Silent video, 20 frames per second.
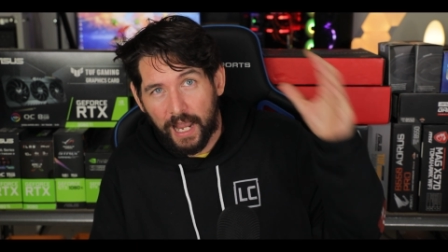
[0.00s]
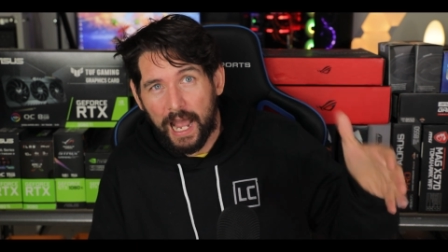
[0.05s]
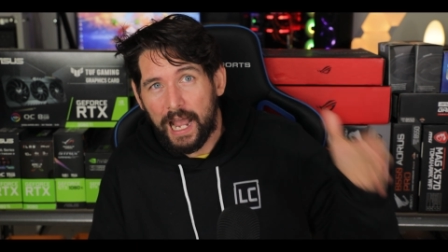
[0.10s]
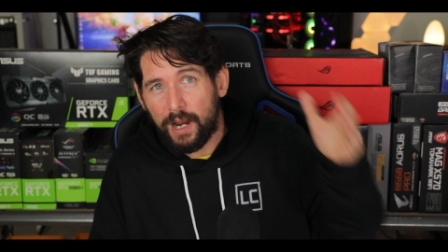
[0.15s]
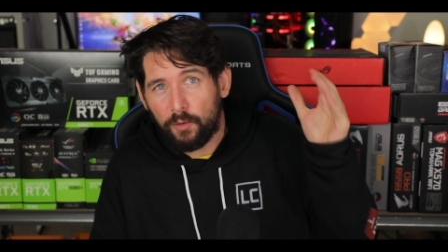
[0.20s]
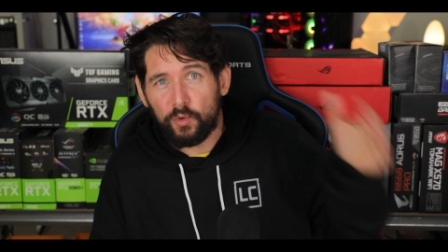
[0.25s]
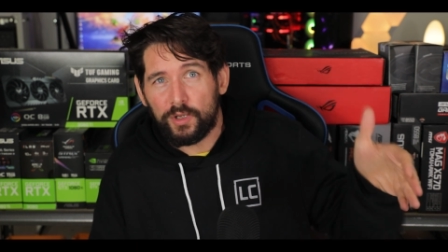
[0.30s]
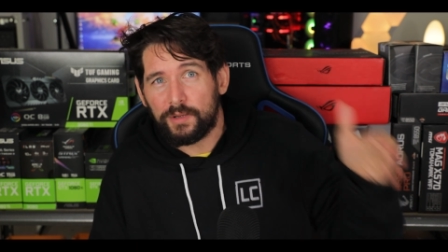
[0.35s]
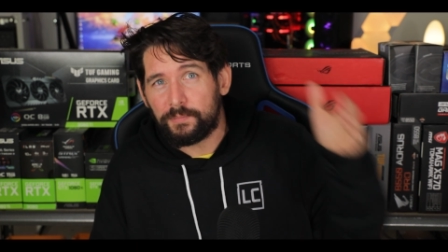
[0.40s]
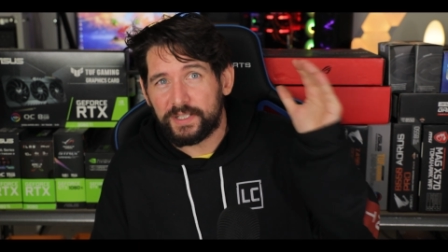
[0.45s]

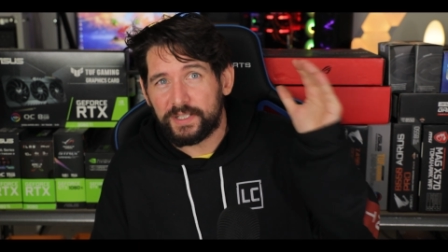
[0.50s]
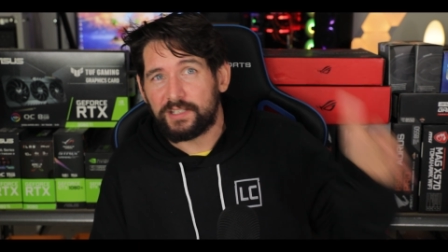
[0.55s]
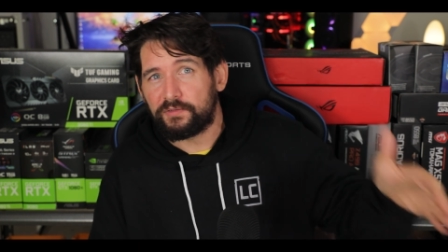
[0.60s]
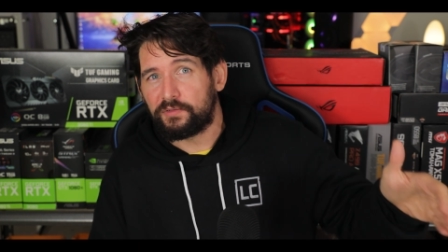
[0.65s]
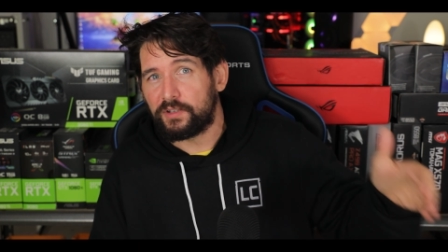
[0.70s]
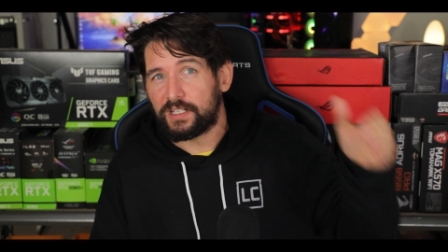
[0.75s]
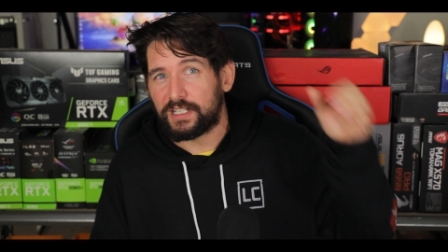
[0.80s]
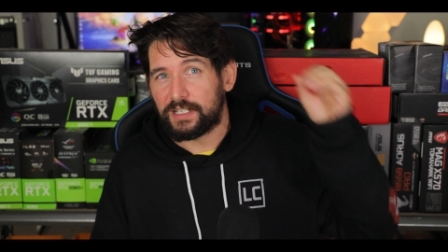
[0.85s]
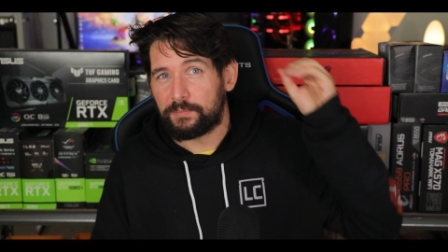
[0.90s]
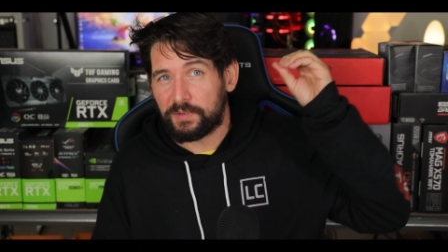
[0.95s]
I will
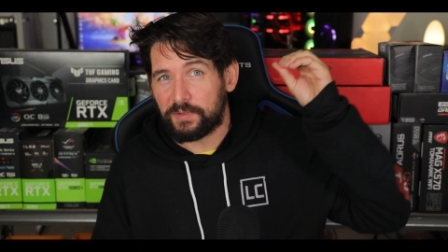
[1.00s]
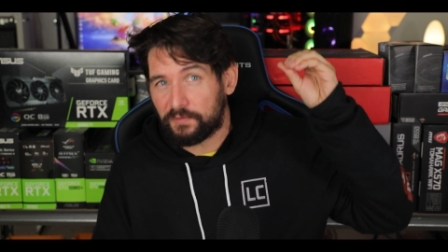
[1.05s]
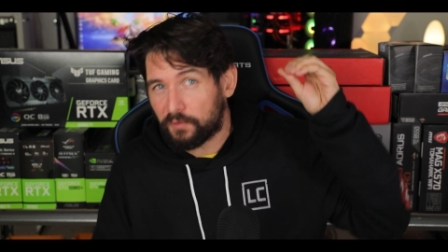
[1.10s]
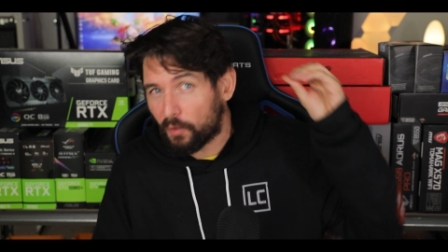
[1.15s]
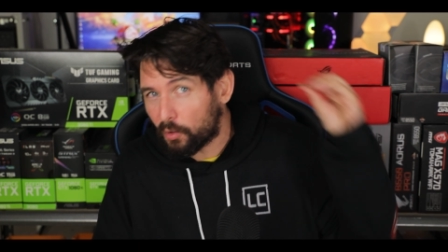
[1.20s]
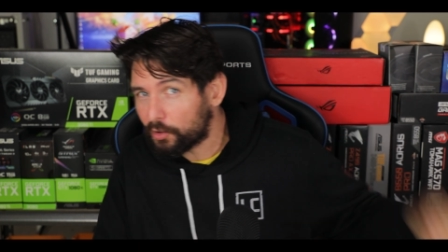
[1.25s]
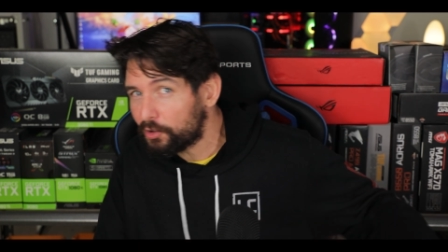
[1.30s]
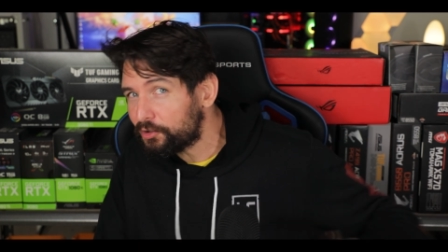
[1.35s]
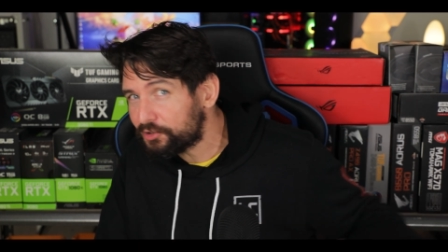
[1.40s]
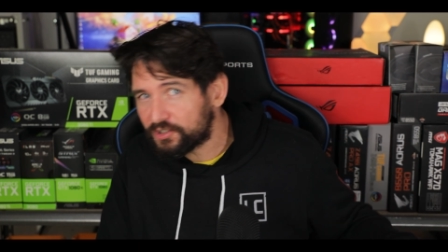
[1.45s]
definitely be
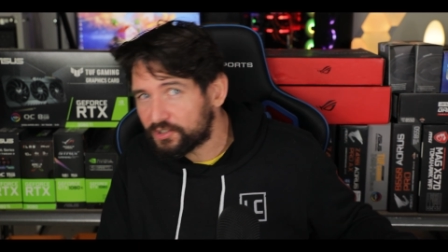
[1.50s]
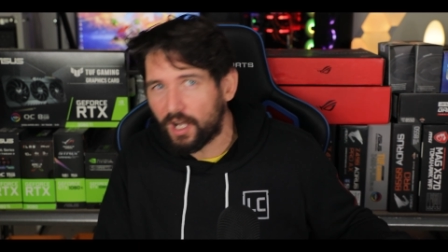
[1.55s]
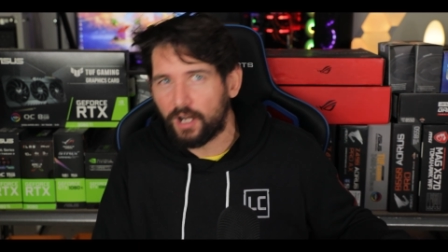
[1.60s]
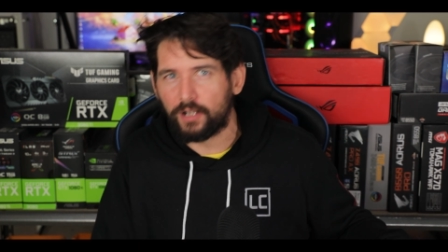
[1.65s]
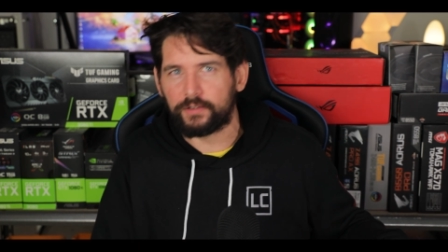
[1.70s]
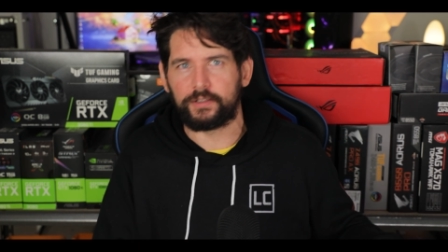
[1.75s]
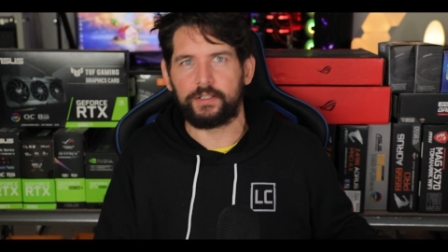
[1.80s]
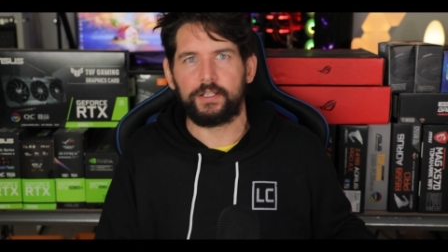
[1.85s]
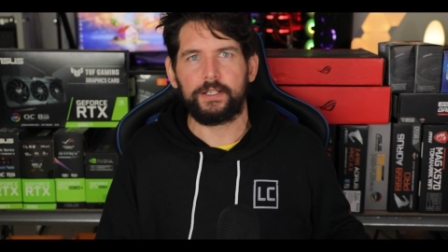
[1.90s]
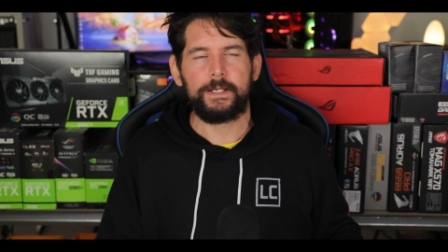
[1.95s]
focused
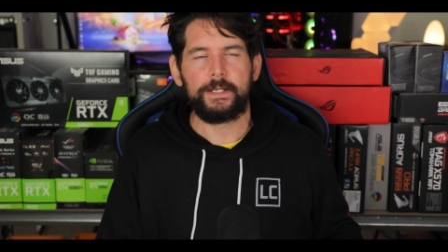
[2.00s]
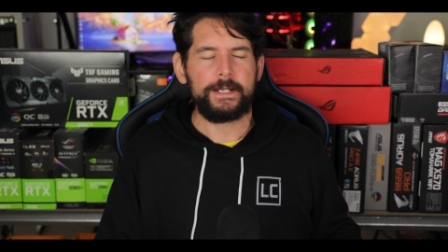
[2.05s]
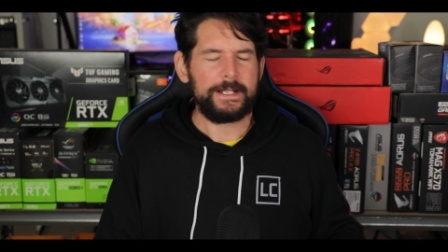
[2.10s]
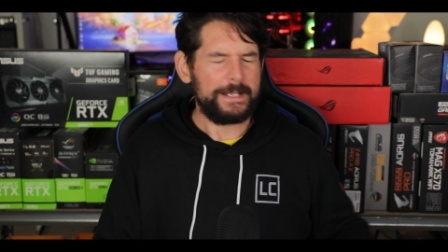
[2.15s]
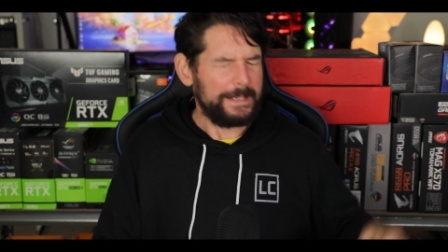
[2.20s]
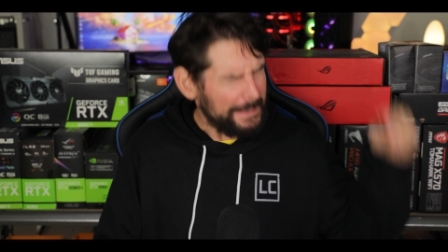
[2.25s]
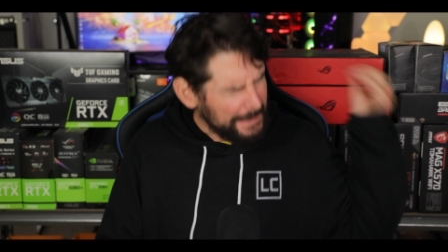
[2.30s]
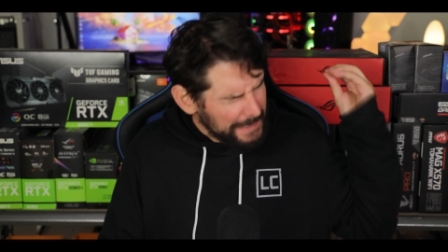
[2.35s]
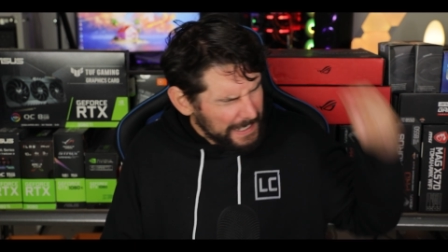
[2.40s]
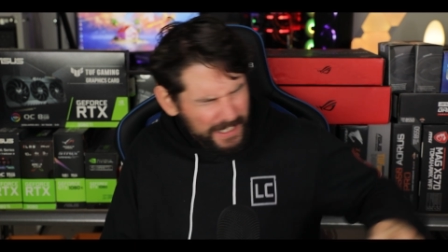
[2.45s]
on,
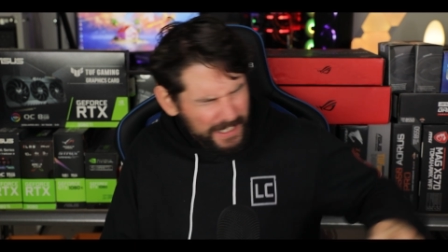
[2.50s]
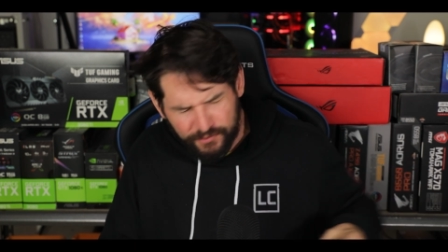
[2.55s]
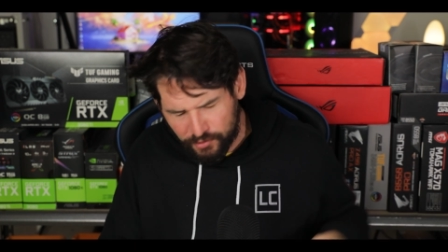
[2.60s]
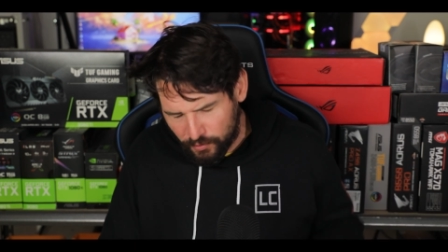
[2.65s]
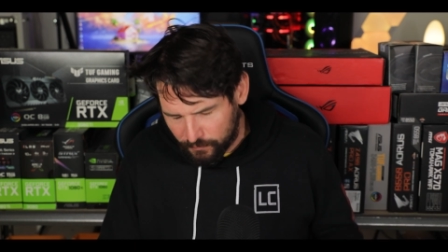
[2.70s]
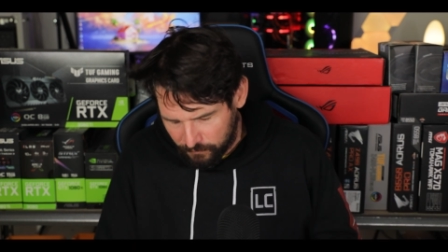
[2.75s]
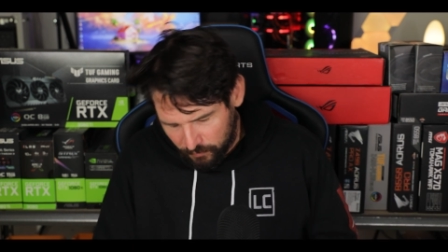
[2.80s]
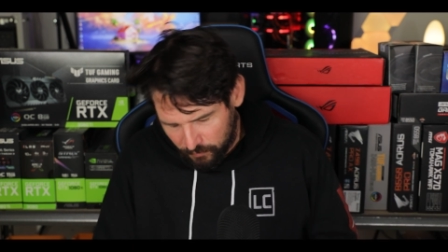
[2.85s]
laser